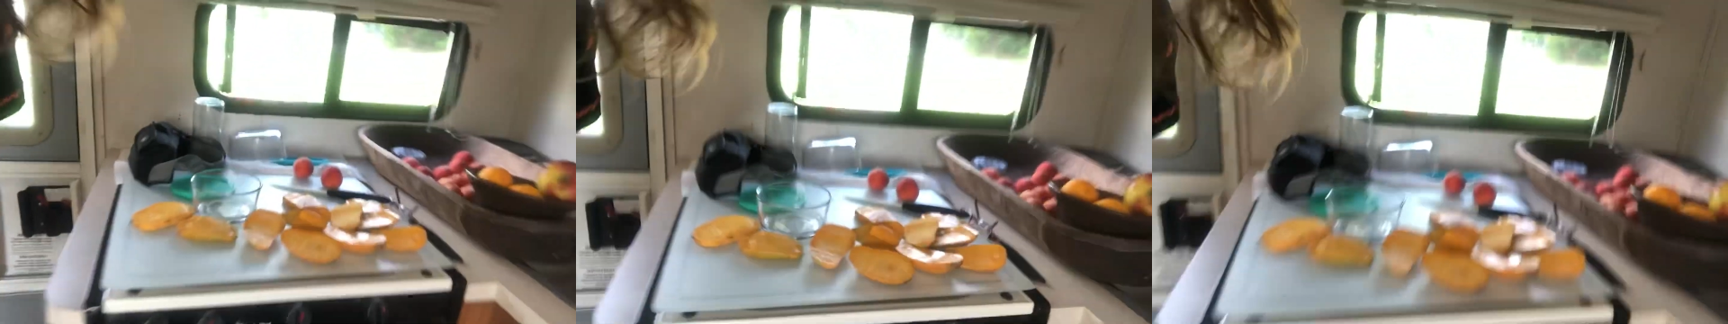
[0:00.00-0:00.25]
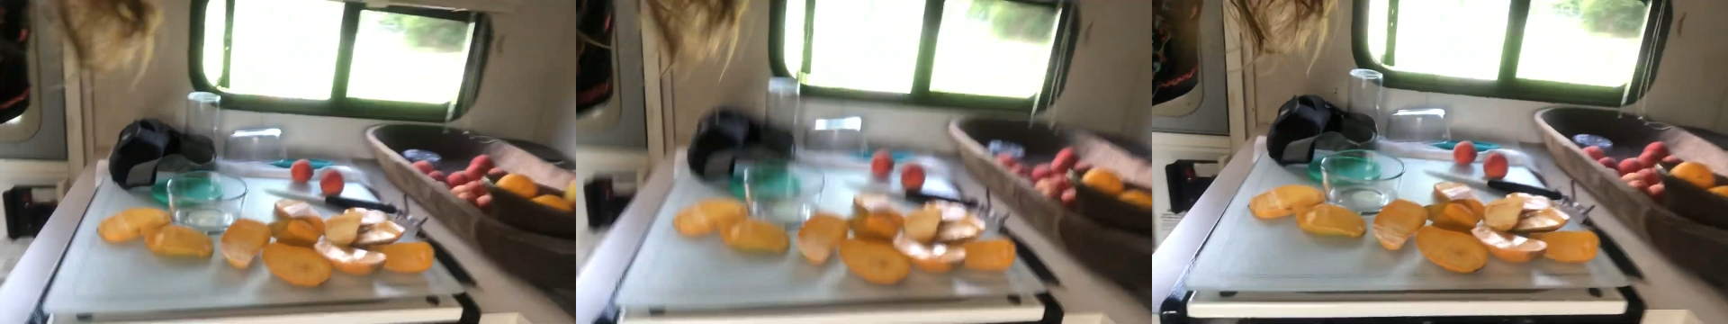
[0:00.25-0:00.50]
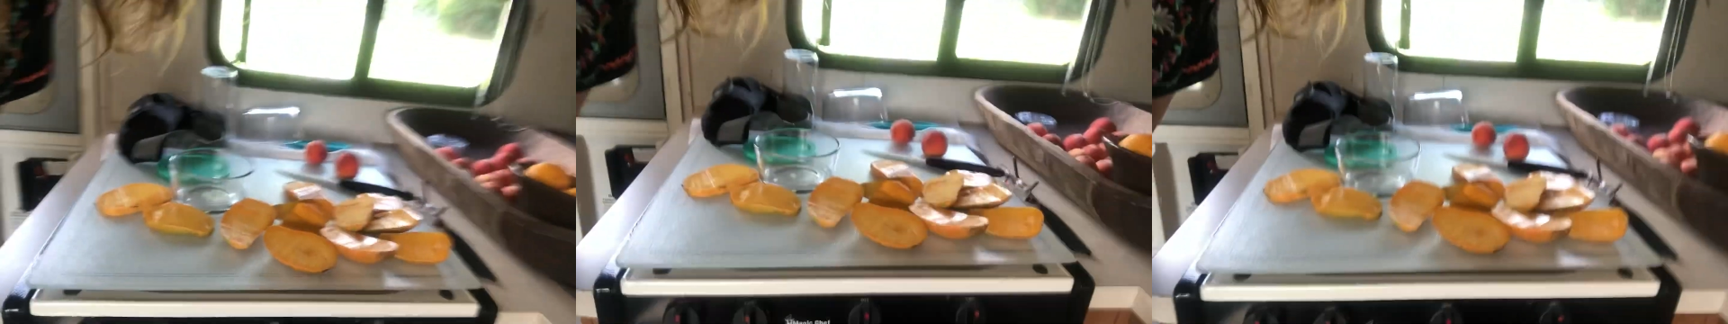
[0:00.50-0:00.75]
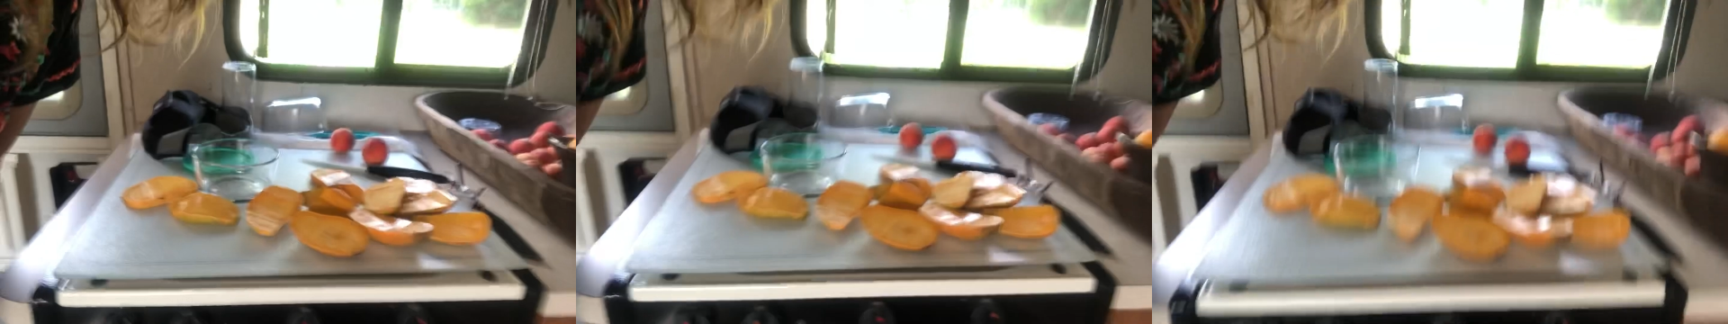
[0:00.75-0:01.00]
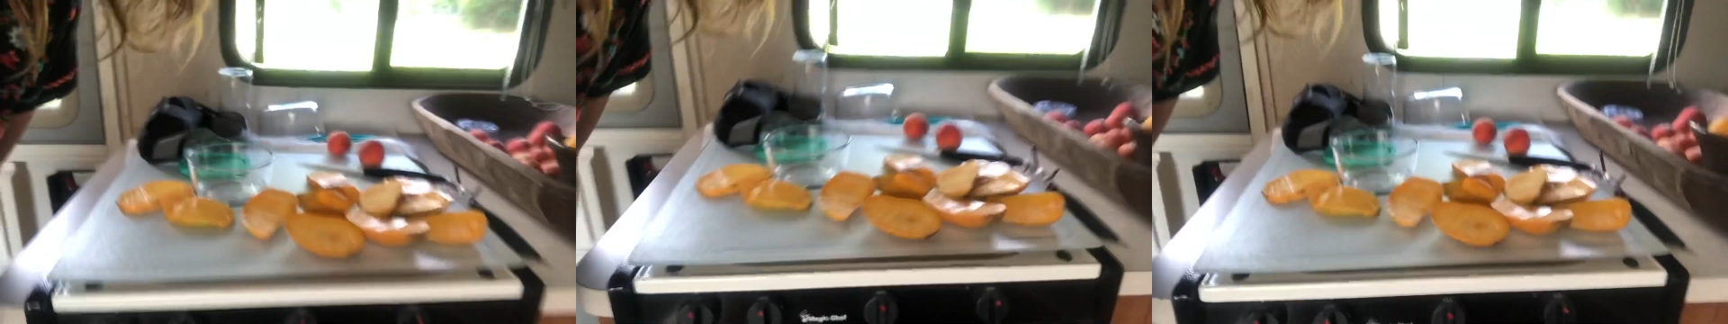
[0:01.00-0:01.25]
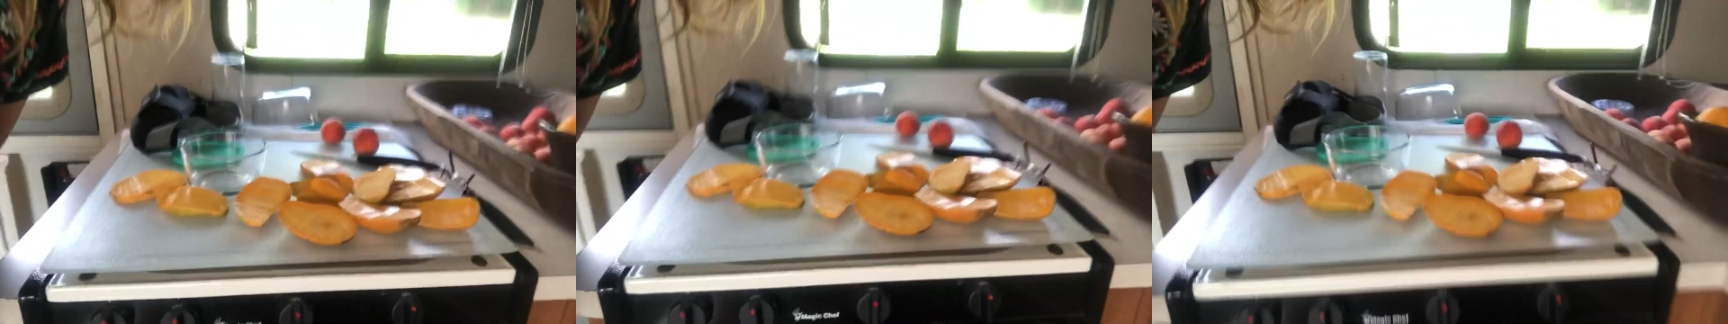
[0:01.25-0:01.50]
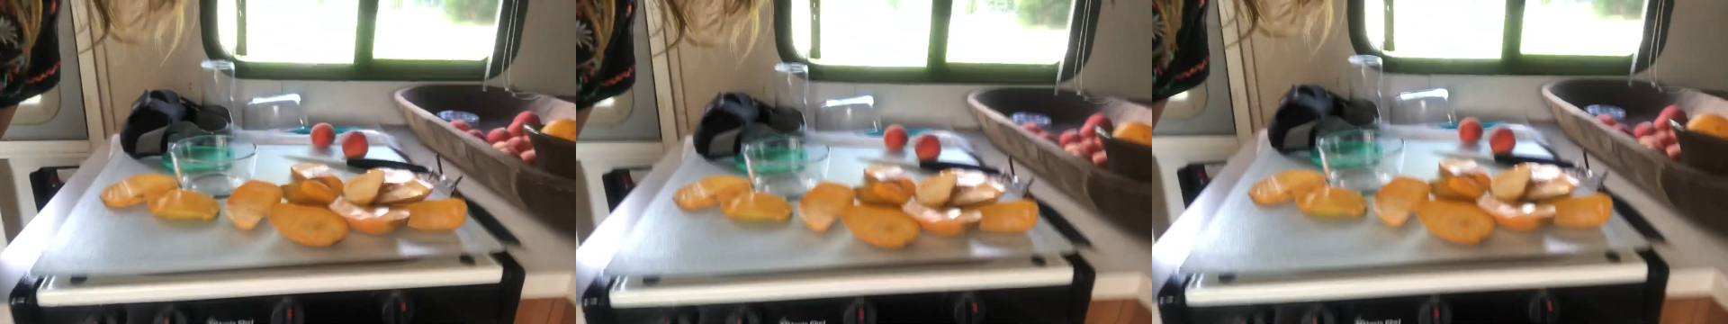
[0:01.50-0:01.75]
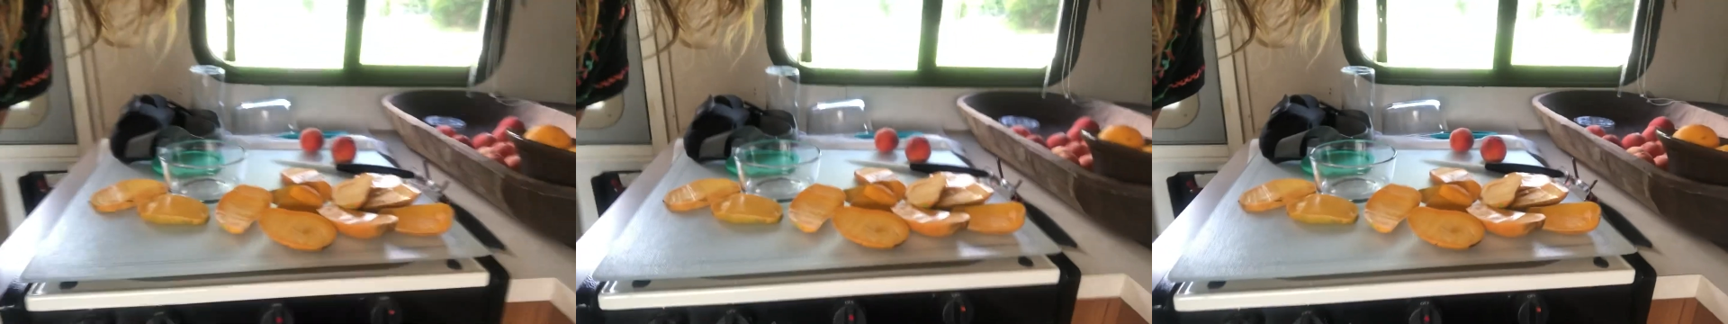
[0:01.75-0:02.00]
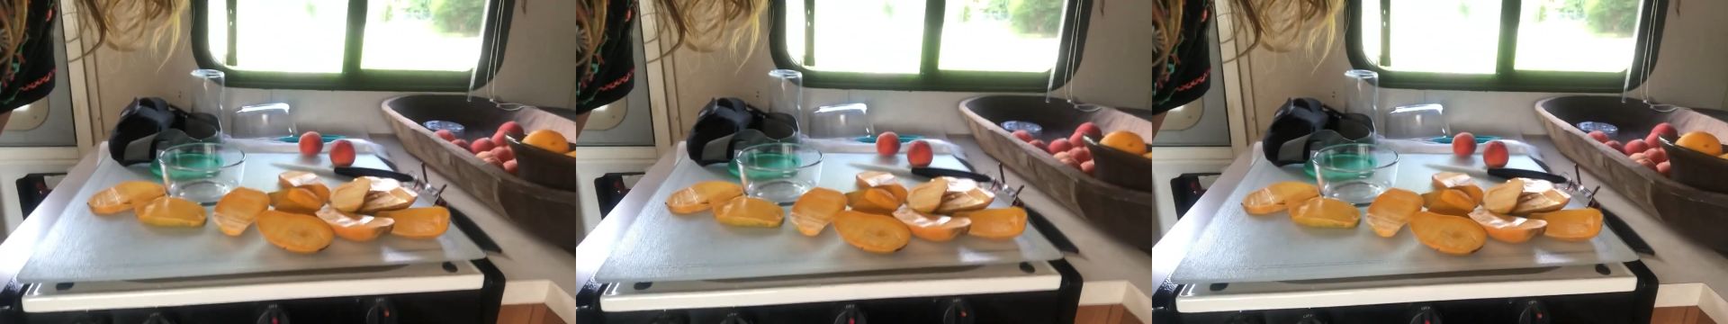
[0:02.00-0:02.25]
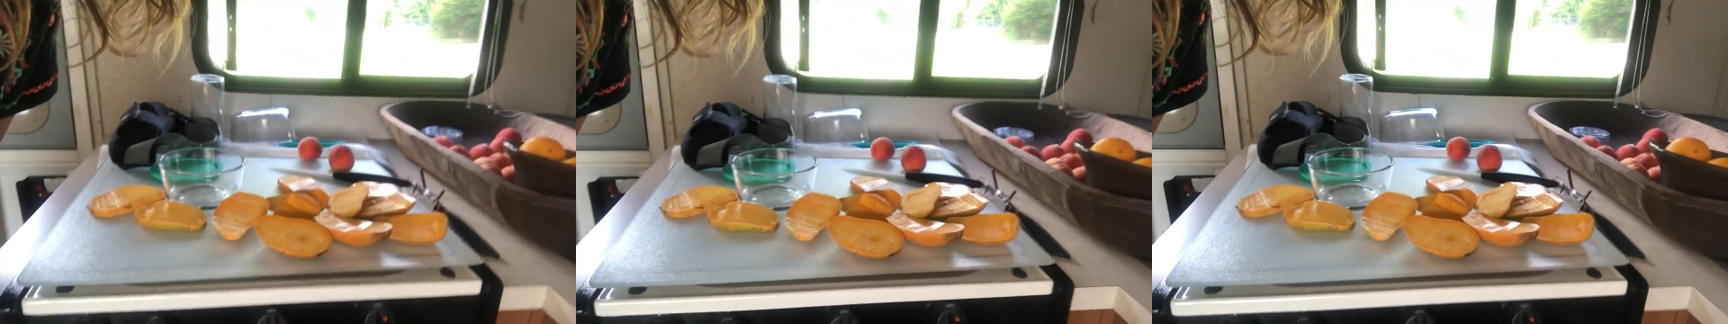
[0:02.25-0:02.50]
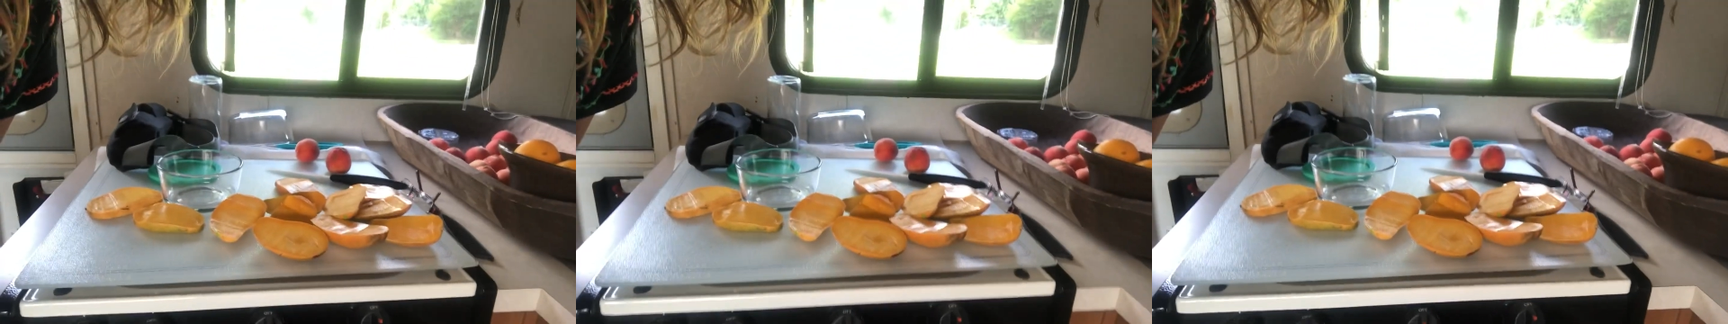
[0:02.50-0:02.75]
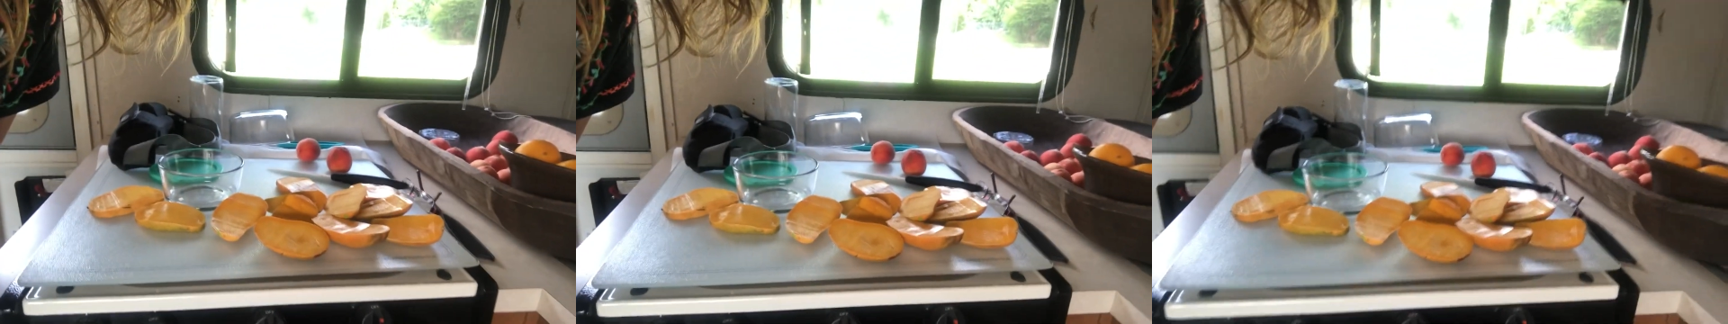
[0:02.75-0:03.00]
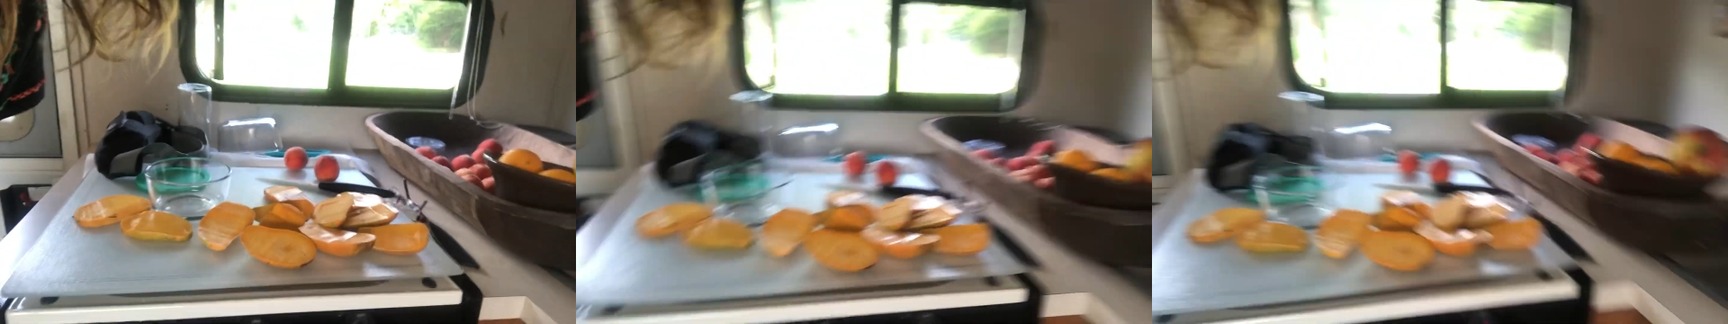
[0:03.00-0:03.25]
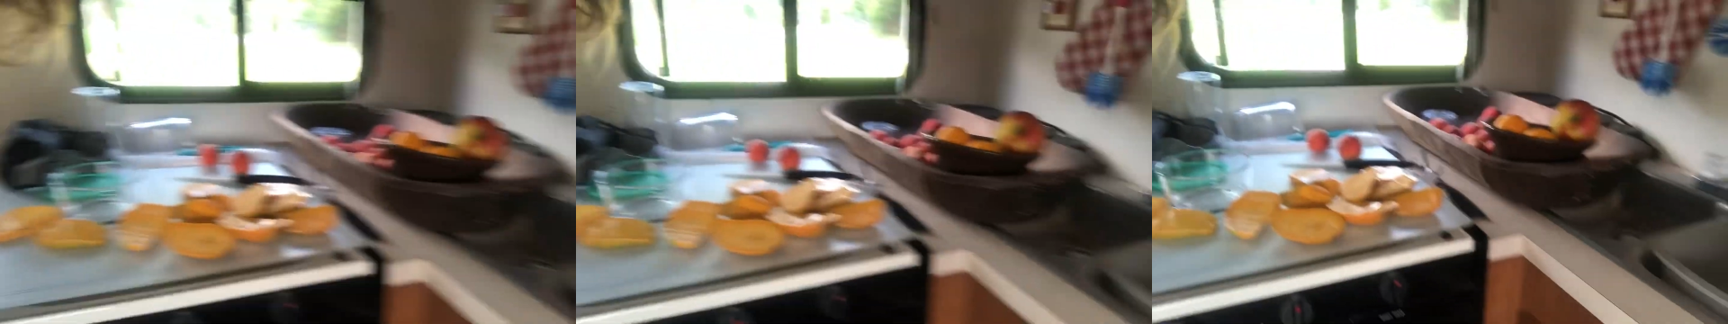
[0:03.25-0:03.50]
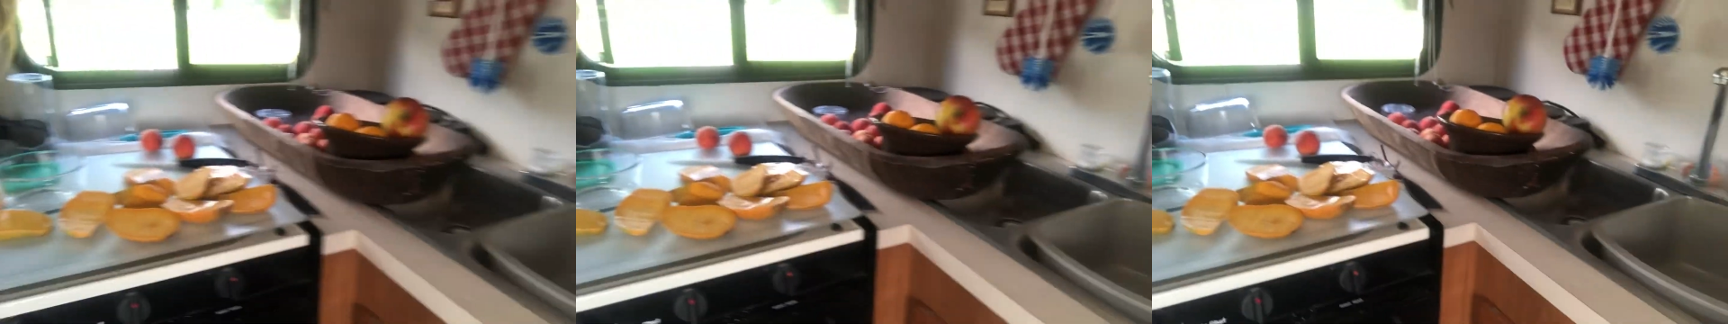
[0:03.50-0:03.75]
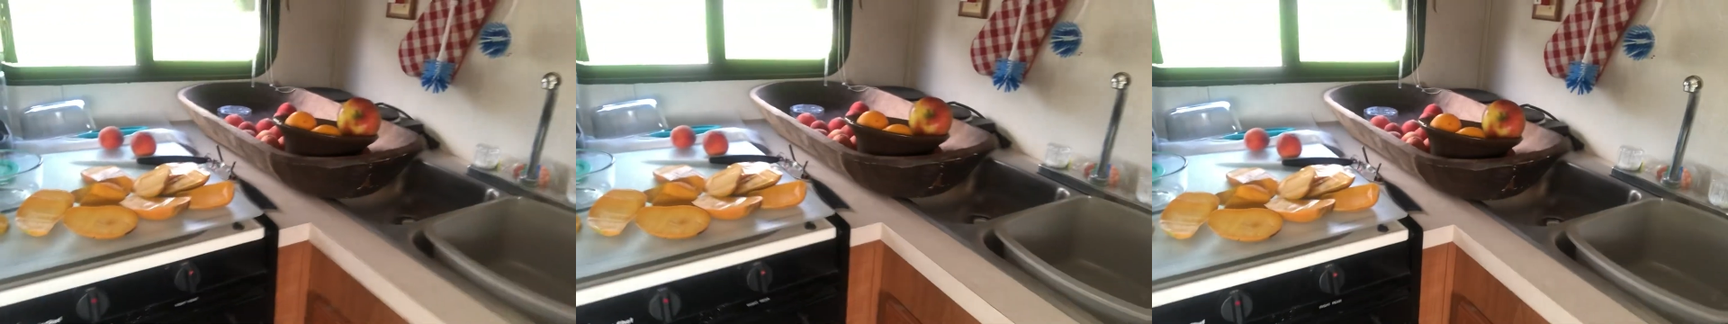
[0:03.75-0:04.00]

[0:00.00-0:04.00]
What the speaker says: [unreadable: no face in view]